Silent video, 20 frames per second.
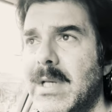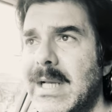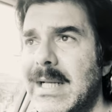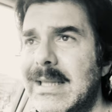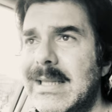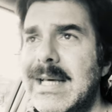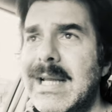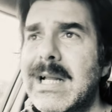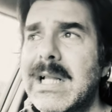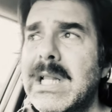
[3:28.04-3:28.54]

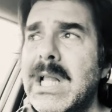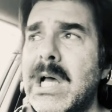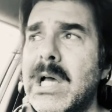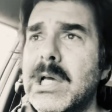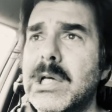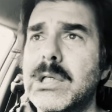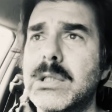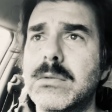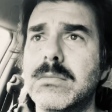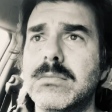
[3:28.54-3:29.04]
Let
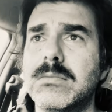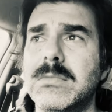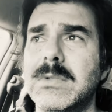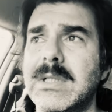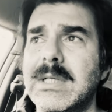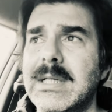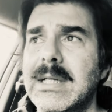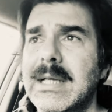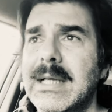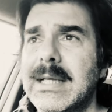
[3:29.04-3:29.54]
alone,
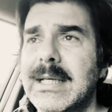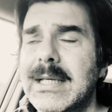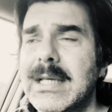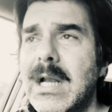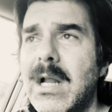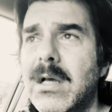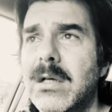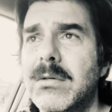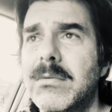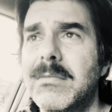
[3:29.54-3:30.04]
you
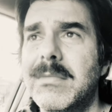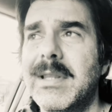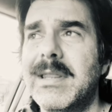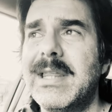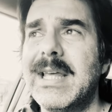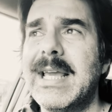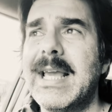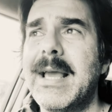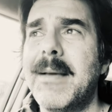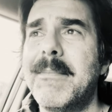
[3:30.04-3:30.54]
know,
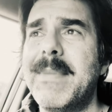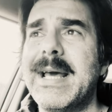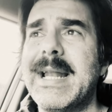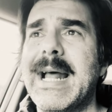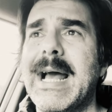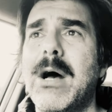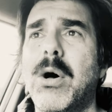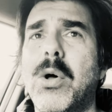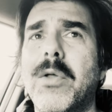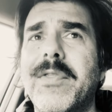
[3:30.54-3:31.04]
thinking about
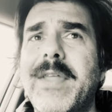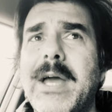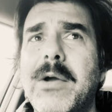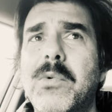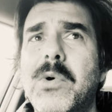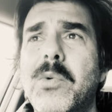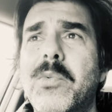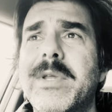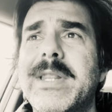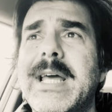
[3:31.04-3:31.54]
how old they
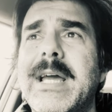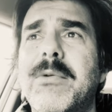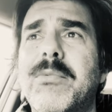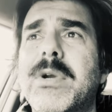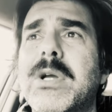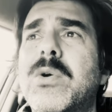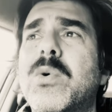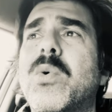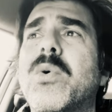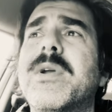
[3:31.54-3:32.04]
were when they
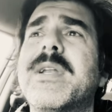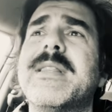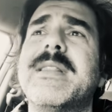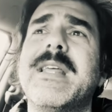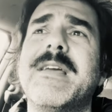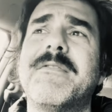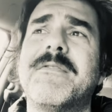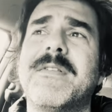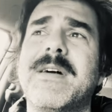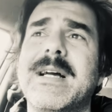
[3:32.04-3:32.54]
recorded
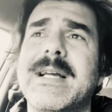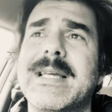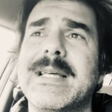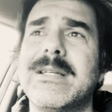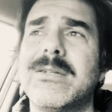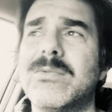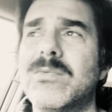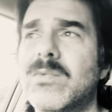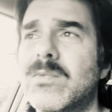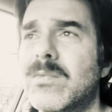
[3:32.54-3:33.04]
their
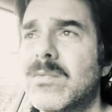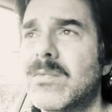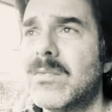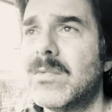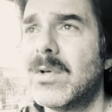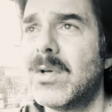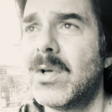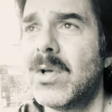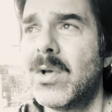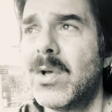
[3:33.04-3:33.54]
fucking,
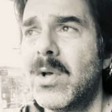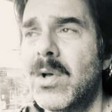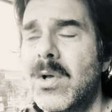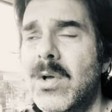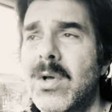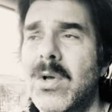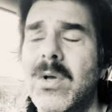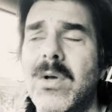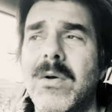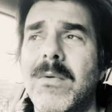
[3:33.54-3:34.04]

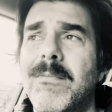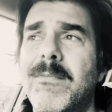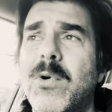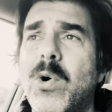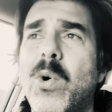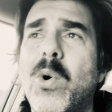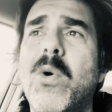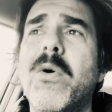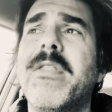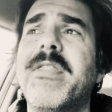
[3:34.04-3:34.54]

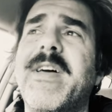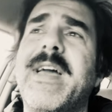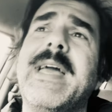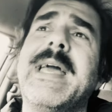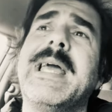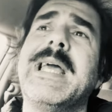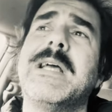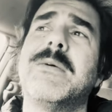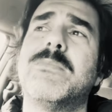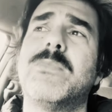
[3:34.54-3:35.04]
all
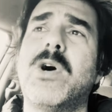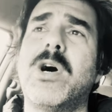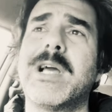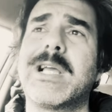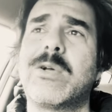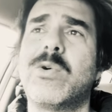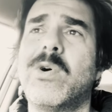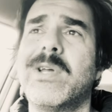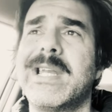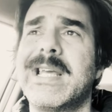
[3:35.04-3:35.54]
their
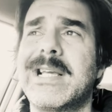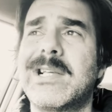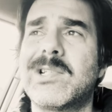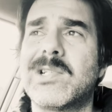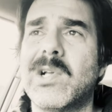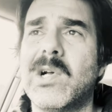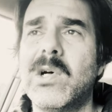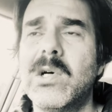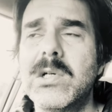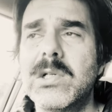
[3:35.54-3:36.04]
iconic
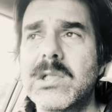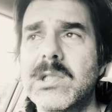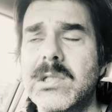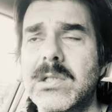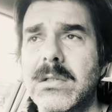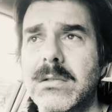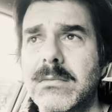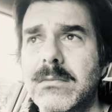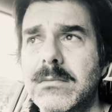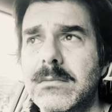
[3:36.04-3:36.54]
songs.